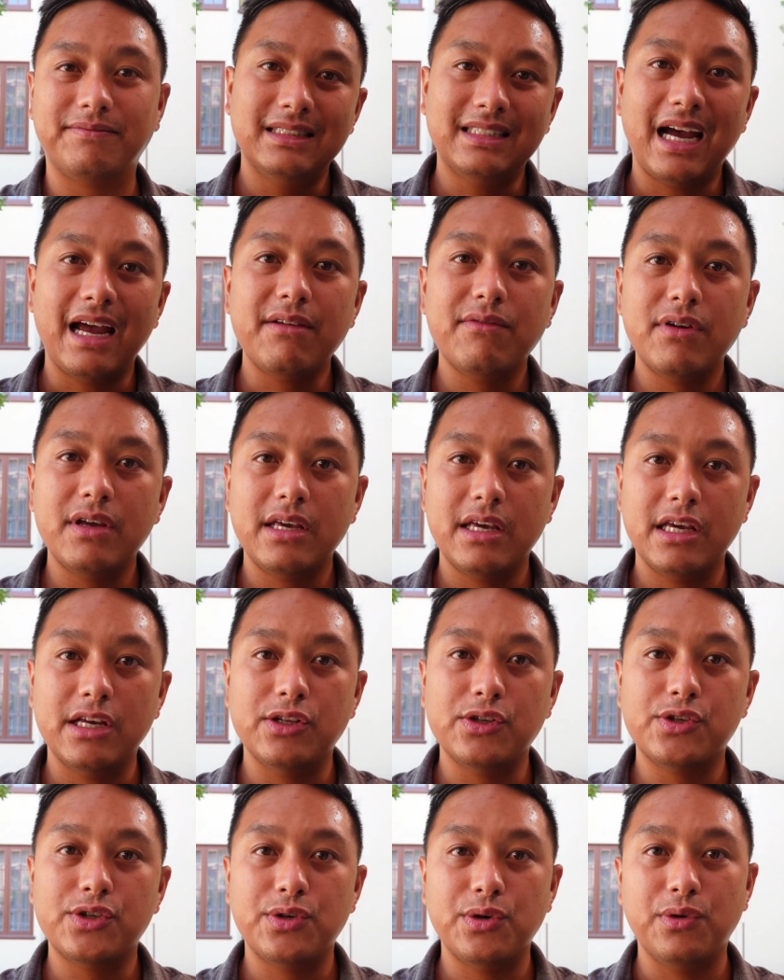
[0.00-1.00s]
Diving
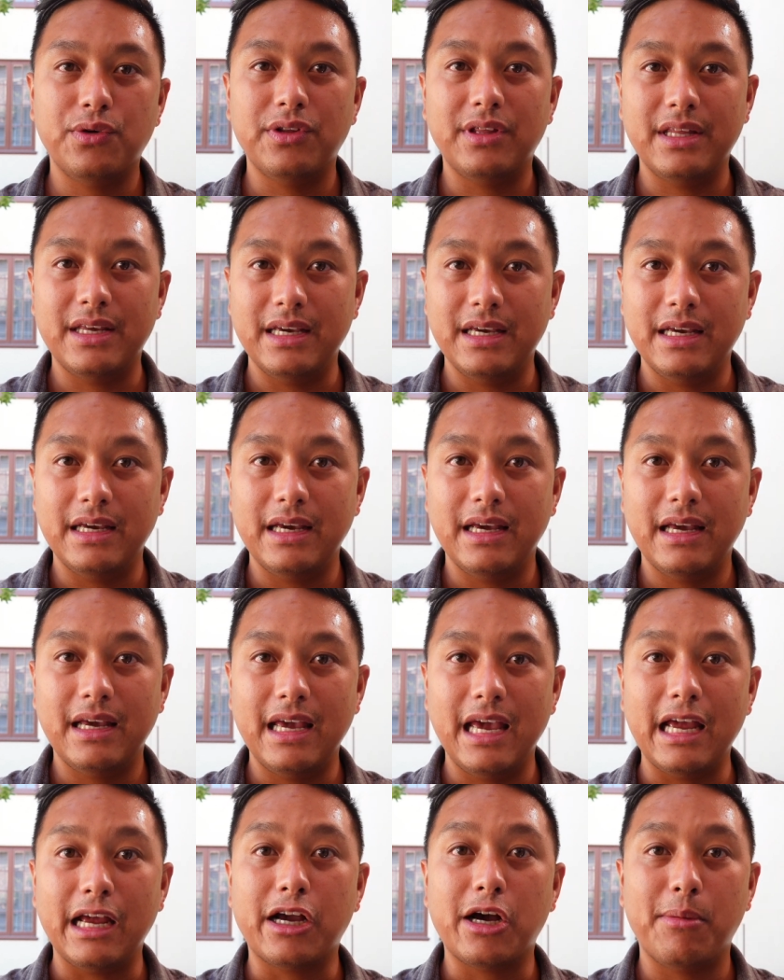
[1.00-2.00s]
into the
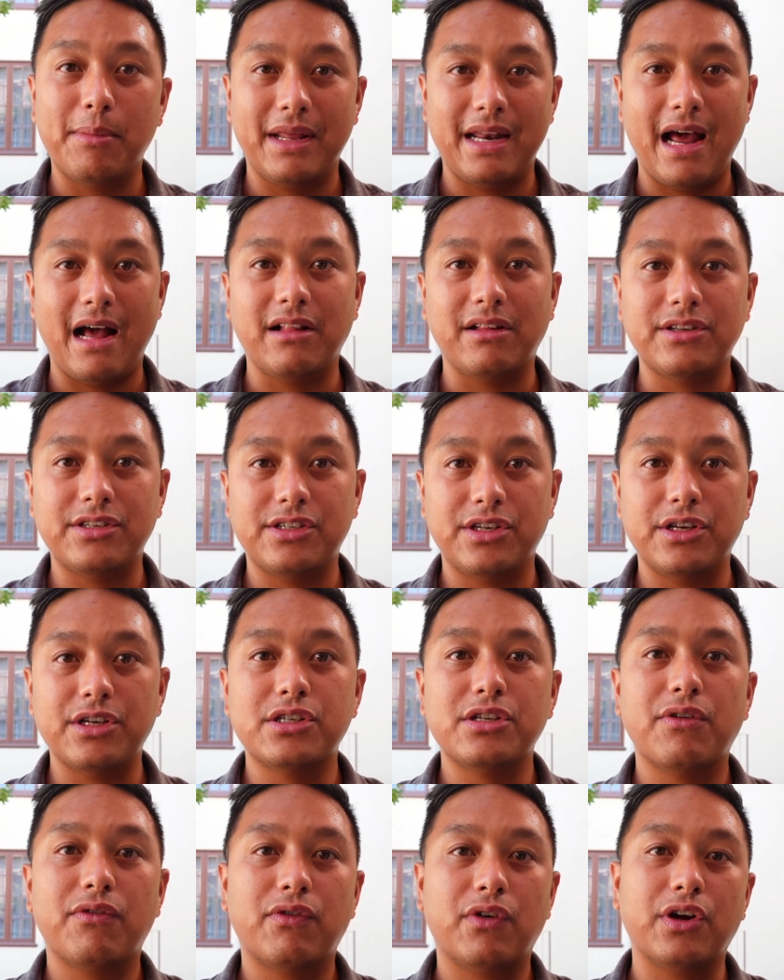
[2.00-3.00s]
income
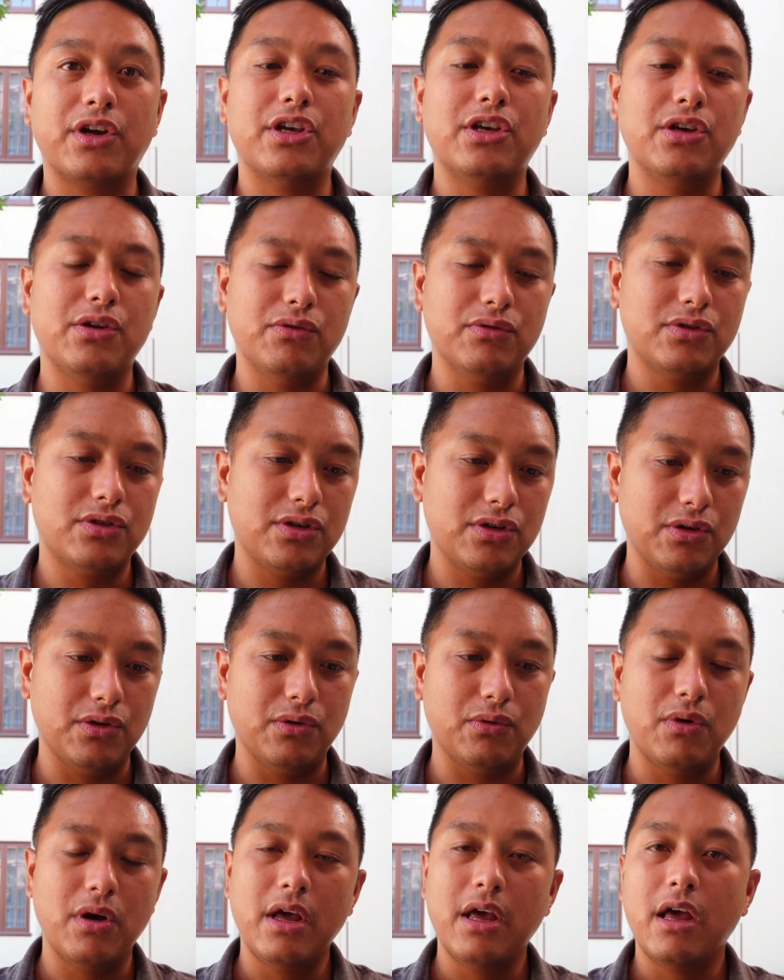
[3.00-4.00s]
analysis for
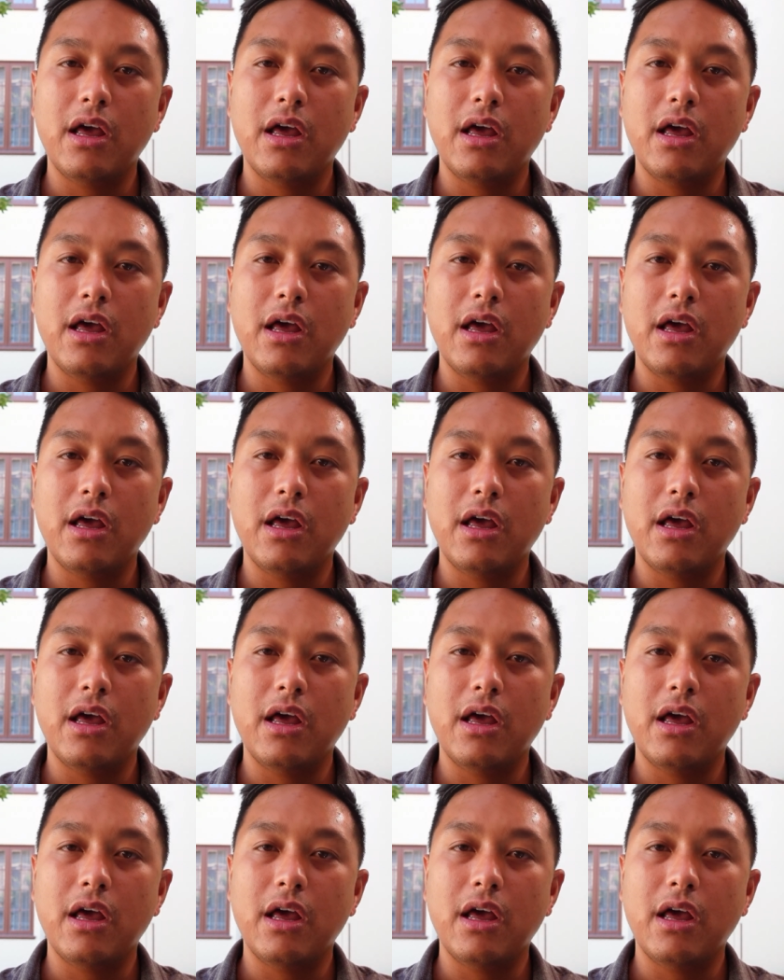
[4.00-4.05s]
Q2,